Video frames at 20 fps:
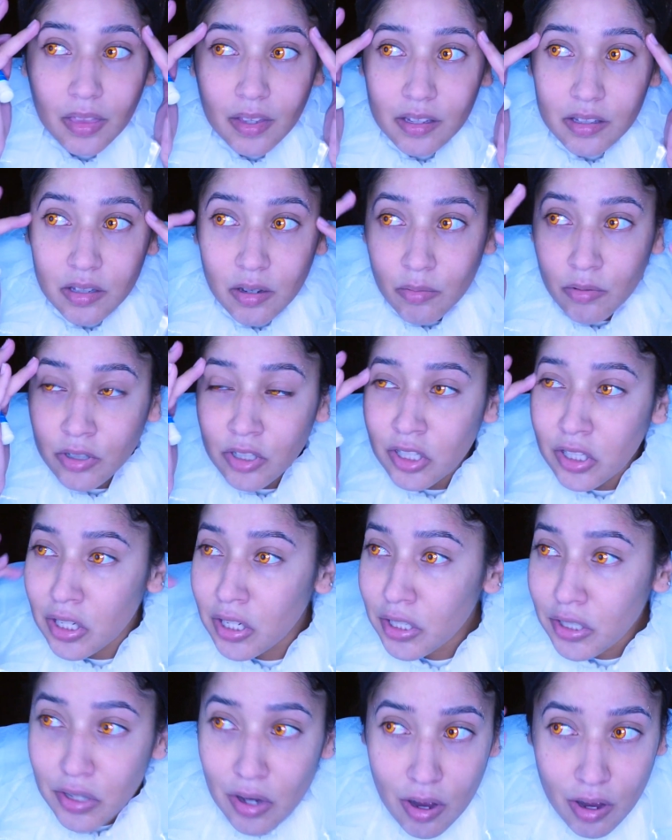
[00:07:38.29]
So we're just
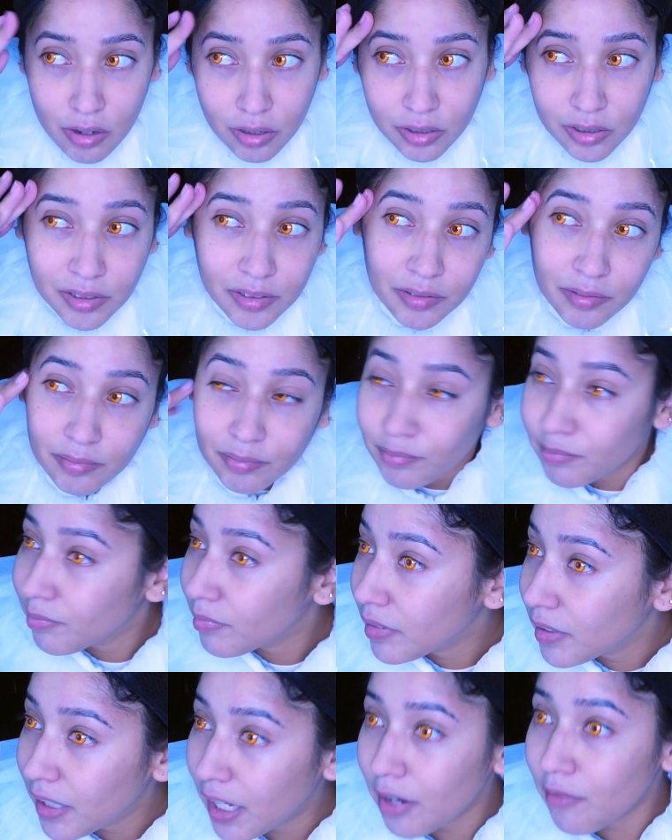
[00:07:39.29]
going to talk
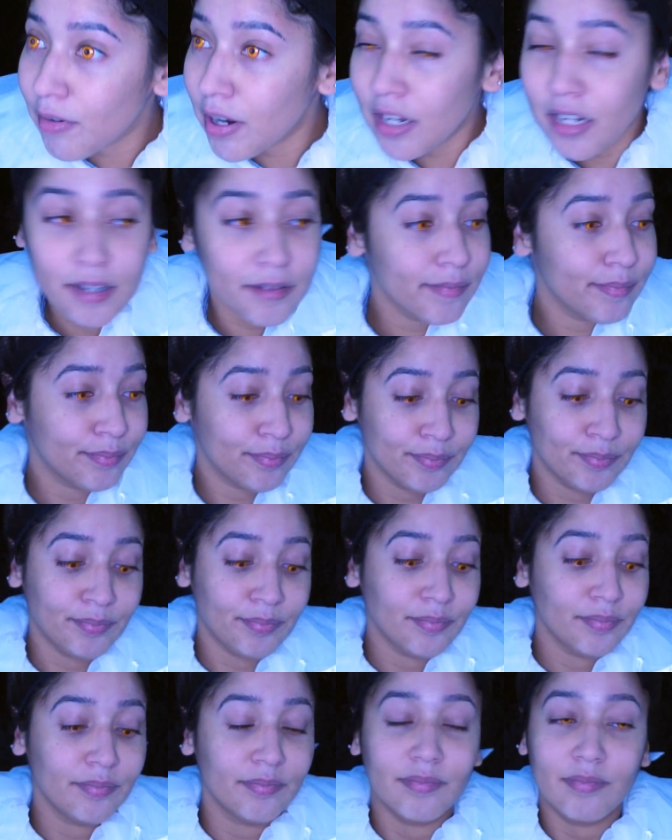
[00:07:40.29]
and get ready.
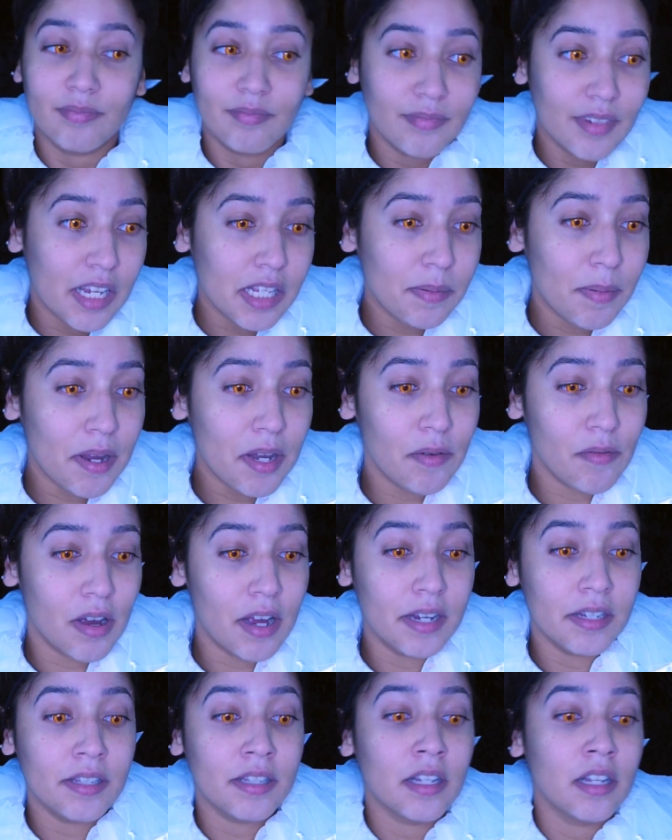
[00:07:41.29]
That's
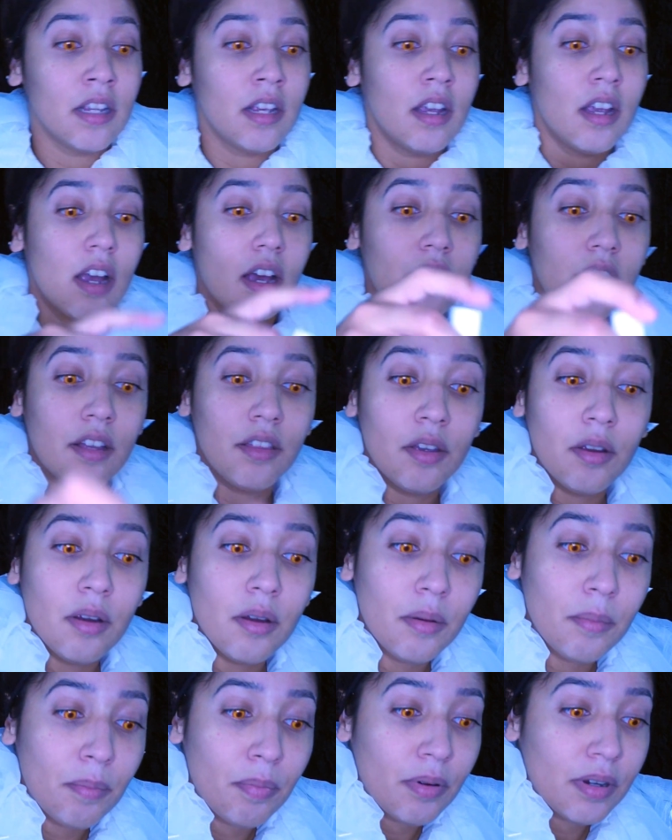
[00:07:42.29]
Pennywise.
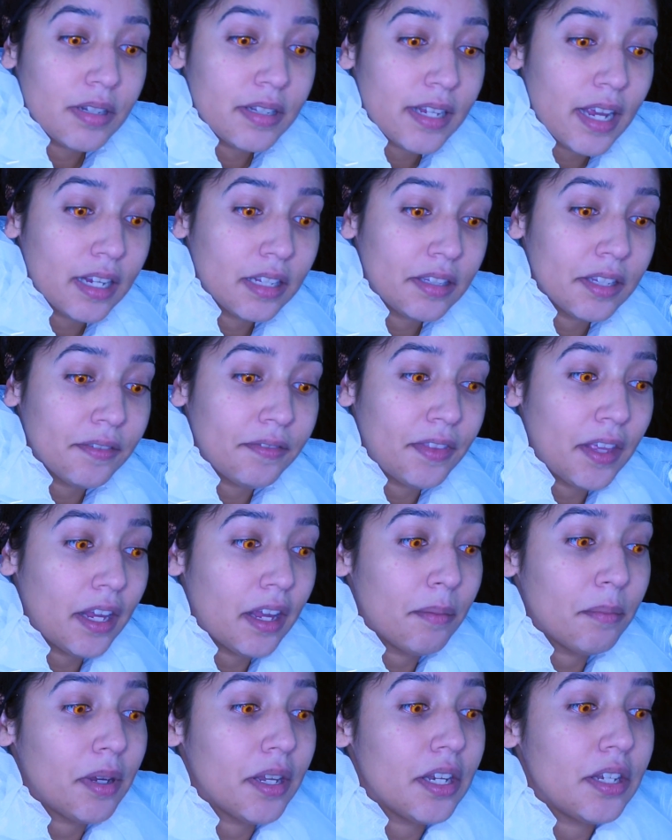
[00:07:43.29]
Another protective thing
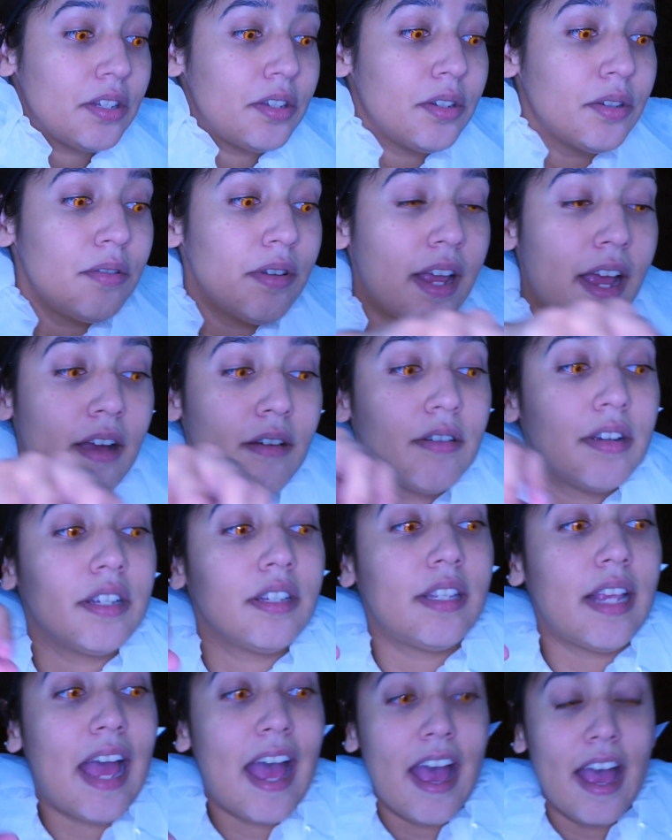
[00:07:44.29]
I'm going to do now
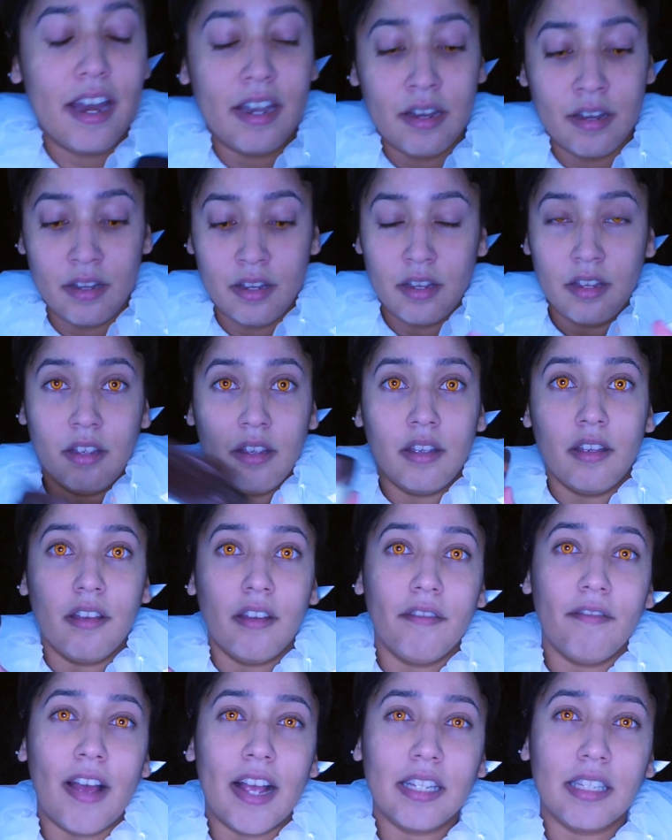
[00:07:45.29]
is add
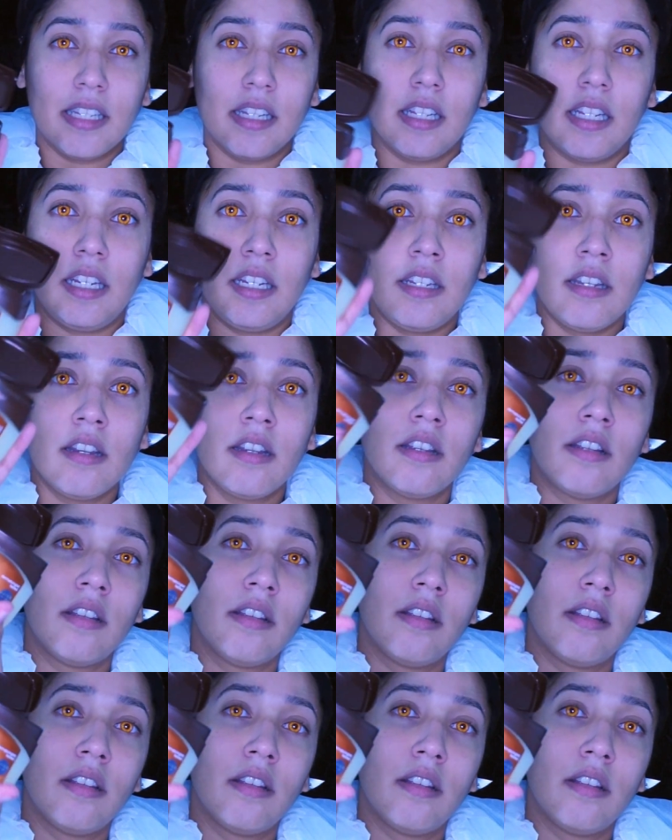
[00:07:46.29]
Vaseline.